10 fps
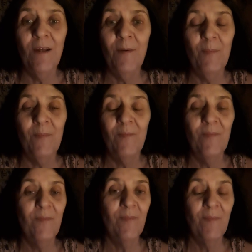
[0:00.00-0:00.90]
not
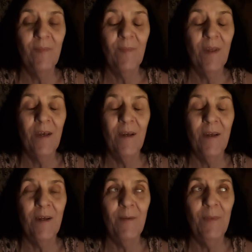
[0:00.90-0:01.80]
uh,
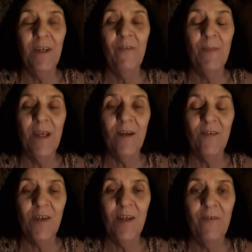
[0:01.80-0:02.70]
uh, believe me." I
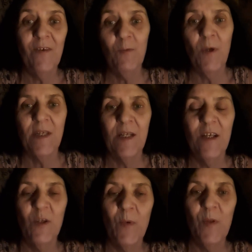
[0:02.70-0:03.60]
said, "If it
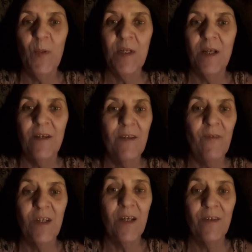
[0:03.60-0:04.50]
resonates with you, it does. If
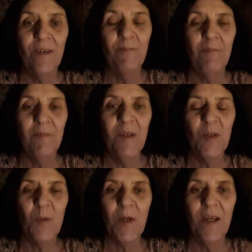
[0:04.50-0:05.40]
it doesn't,
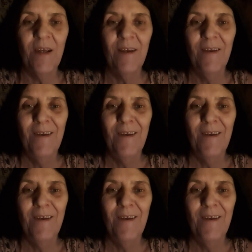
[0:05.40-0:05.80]
it's okay."